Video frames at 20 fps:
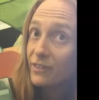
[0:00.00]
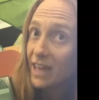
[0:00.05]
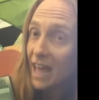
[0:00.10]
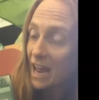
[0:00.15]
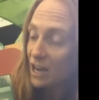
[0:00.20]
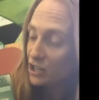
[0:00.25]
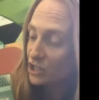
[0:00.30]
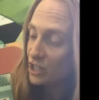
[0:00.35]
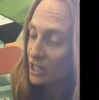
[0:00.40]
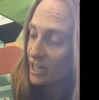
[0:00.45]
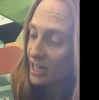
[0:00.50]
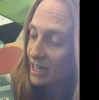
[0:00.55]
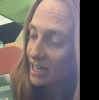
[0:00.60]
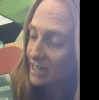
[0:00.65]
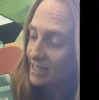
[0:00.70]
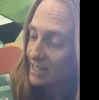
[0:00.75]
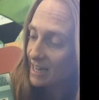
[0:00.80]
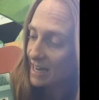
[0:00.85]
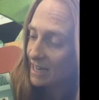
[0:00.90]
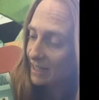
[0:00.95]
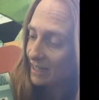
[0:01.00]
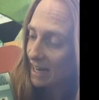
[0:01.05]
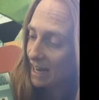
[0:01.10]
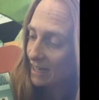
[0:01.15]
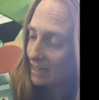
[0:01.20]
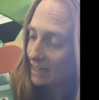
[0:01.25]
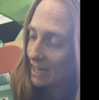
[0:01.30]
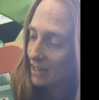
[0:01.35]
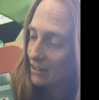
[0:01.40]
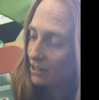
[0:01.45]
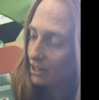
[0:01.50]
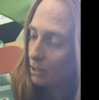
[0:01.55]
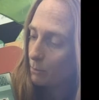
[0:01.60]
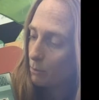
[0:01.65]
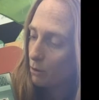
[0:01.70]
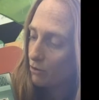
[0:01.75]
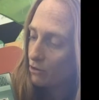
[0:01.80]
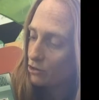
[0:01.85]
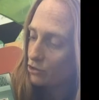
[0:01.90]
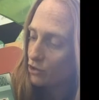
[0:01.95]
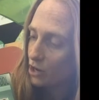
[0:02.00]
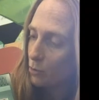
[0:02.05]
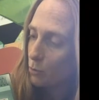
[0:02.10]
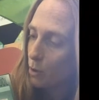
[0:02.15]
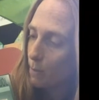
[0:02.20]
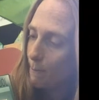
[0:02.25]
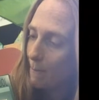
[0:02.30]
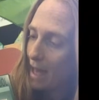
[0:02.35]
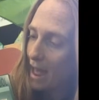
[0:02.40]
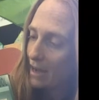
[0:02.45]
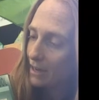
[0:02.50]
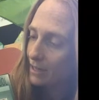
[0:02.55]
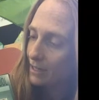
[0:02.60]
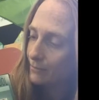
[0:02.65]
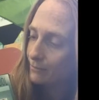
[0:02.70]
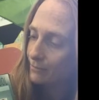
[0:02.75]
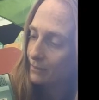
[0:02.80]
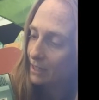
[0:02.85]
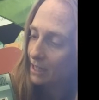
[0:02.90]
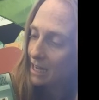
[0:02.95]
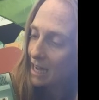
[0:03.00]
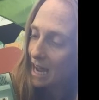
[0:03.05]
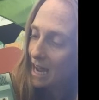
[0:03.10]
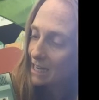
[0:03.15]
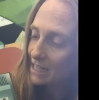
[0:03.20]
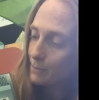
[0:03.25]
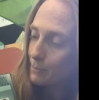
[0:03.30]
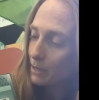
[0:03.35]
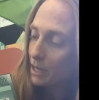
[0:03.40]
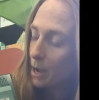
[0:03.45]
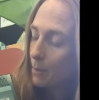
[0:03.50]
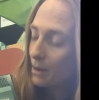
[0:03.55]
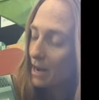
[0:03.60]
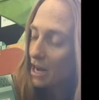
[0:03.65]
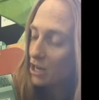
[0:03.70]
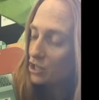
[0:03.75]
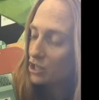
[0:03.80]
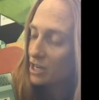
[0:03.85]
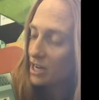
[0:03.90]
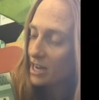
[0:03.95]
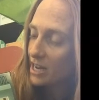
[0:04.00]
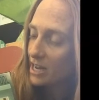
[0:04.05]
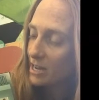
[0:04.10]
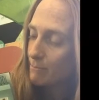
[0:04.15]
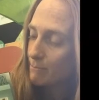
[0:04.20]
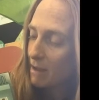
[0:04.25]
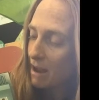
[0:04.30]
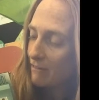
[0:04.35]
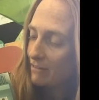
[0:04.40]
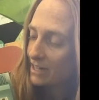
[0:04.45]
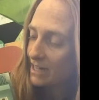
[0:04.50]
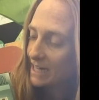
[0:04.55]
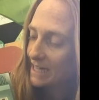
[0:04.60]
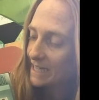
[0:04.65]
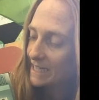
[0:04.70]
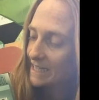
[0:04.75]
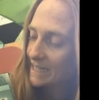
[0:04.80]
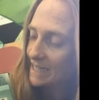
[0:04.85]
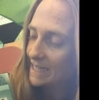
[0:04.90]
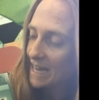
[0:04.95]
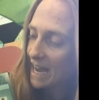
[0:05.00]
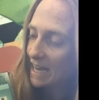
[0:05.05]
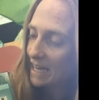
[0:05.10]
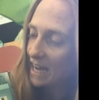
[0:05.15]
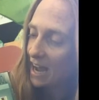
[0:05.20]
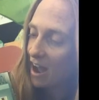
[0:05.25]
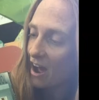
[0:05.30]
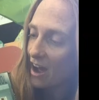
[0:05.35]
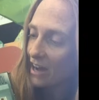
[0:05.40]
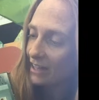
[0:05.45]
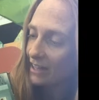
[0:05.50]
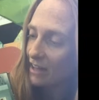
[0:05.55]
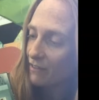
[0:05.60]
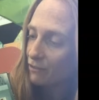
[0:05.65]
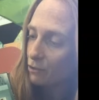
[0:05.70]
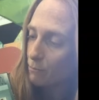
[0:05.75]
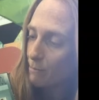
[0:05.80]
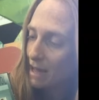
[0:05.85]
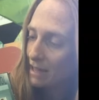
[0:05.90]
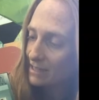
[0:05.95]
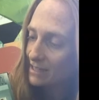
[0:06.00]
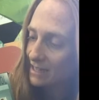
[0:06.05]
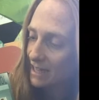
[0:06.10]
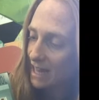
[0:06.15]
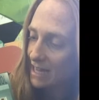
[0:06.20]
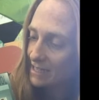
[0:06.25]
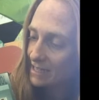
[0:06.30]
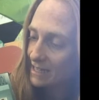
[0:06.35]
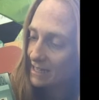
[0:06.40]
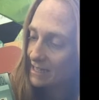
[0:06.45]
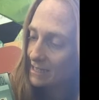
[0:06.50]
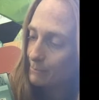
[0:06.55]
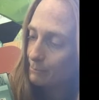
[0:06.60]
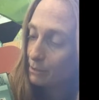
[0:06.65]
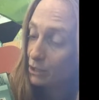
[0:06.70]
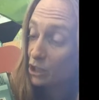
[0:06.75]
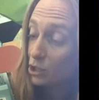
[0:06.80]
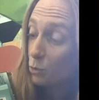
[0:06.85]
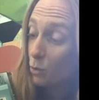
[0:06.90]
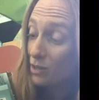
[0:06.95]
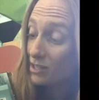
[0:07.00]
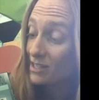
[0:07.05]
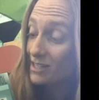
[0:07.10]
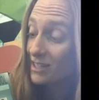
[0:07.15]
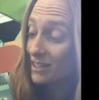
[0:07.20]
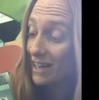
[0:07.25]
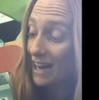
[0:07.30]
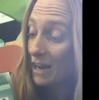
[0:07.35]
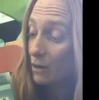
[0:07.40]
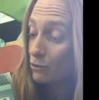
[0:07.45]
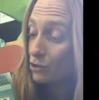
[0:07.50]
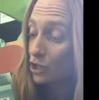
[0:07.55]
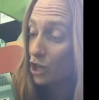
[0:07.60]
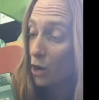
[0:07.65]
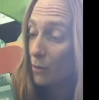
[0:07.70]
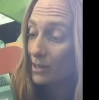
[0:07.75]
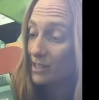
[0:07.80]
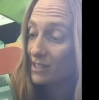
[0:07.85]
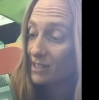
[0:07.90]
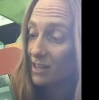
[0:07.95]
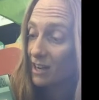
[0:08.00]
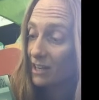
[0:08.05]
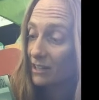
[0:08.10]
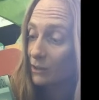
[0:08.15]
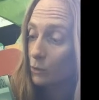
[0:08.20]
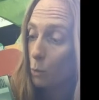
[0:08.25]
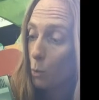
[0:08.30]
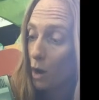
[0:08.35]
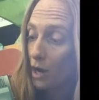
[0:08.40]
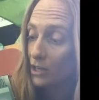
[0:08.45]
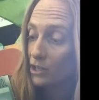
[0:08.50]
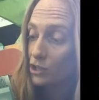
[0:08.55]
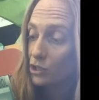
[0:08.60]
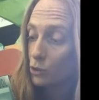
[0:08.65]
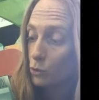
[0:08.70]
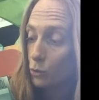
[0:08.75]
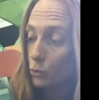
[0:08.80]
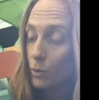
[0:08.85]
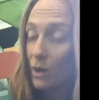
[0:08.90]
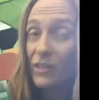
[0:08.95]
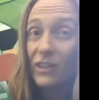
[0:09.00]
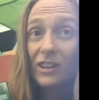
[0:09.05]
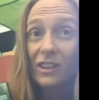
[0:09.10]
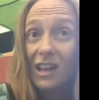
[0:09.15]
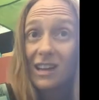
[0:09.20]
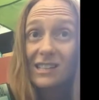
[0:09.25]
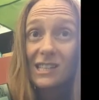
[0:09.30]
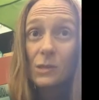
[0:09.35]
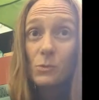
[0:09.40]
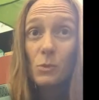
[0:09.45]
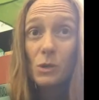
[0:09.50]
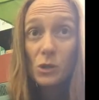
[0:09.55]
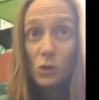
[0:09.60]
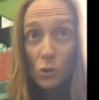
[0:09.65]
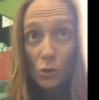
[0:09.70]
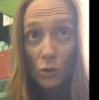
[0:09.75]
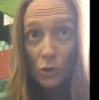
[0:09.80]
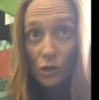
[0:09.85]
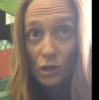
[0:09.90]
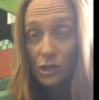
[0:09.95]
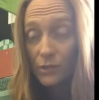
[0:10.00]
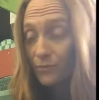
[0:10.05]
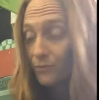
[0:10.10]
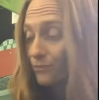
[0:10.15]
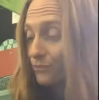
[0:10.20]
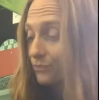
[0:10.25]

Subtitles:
the engineers at the laboratory were men. And to become an engineer, Mary needed to take high-level maths classes, but she wasn't allowed to go inside the white school where the classes were taught.